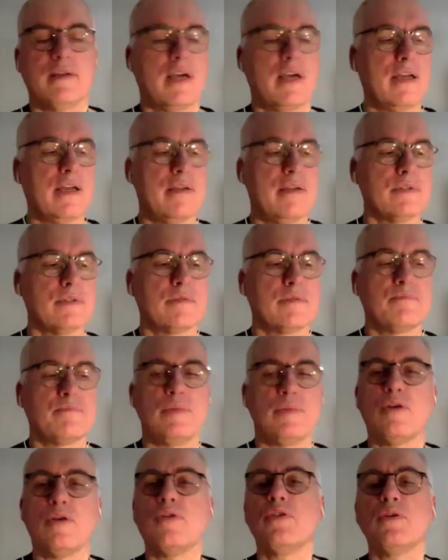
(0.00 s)
I was
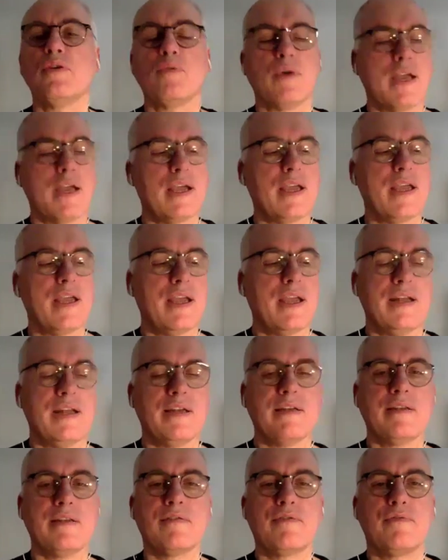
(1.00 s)
blown away
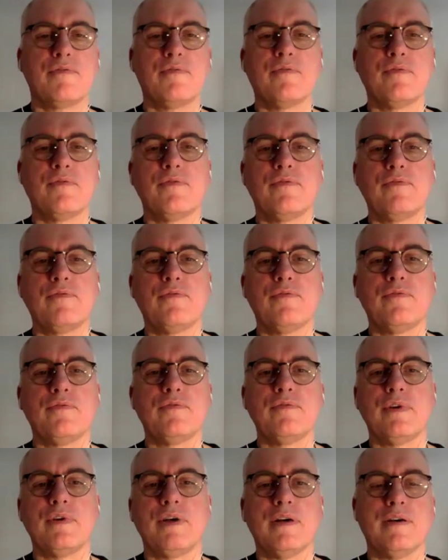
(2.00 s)
and
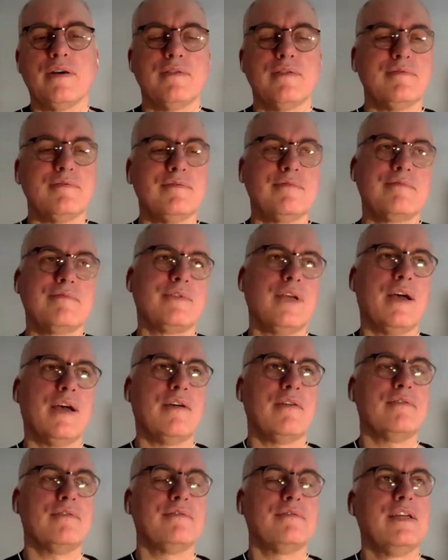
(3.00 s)
uh,
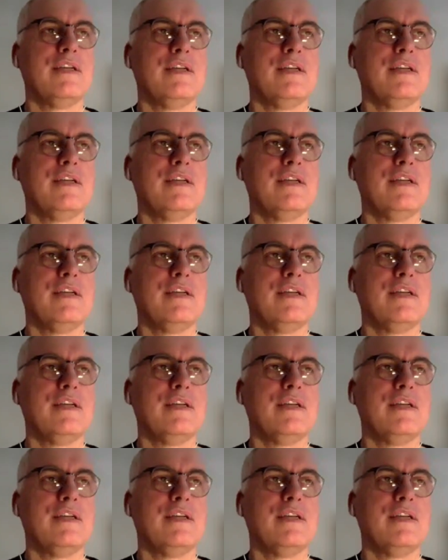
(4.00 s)
yeah,